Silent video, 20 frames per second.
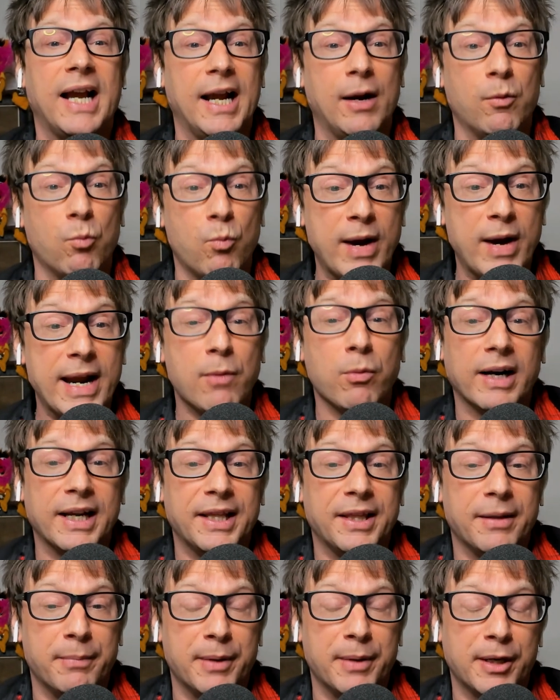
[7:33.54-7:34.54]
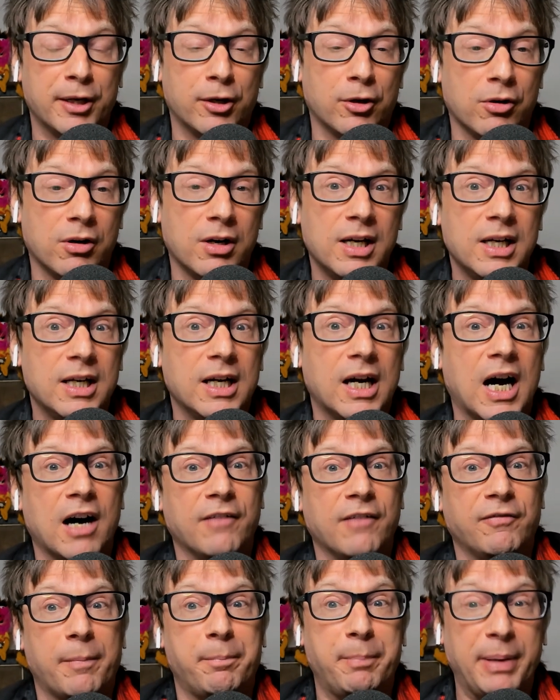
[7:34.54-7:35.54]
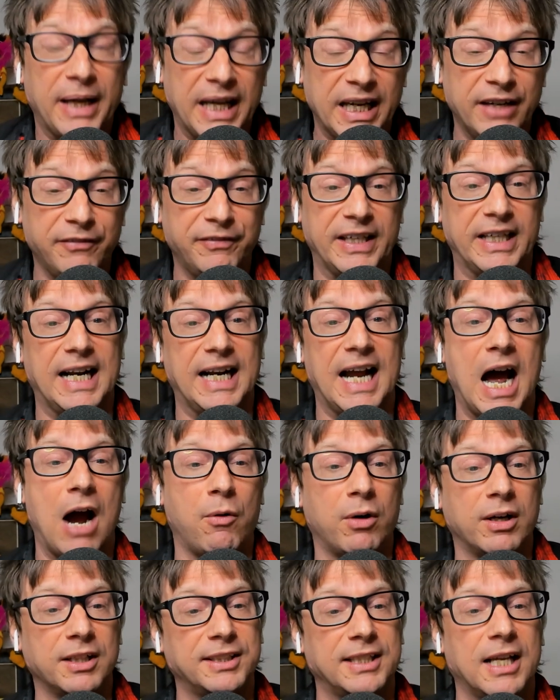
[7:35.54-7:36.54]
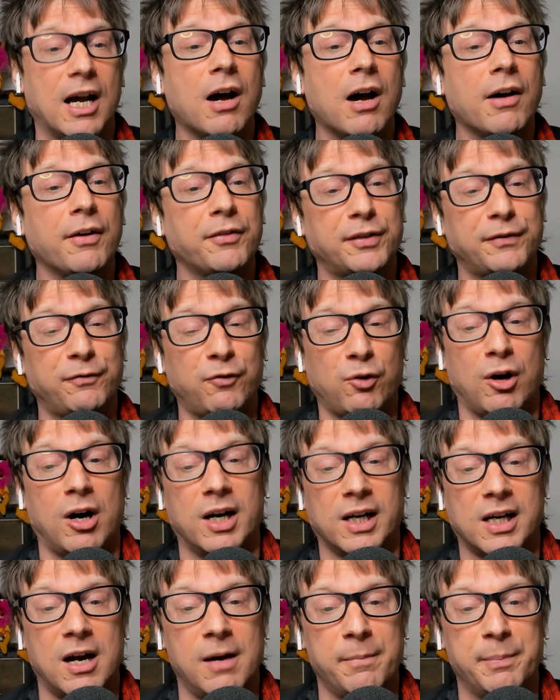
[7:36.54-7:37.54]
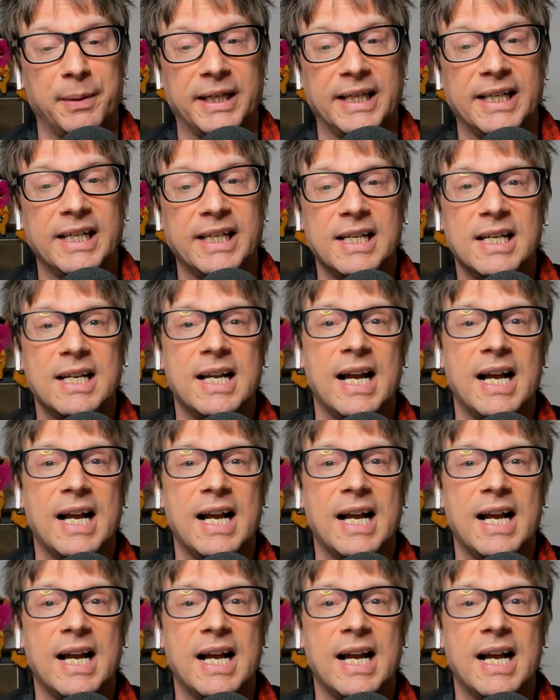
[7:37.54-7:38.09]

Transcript: And we were in the middle of a pivot ourselves for our company.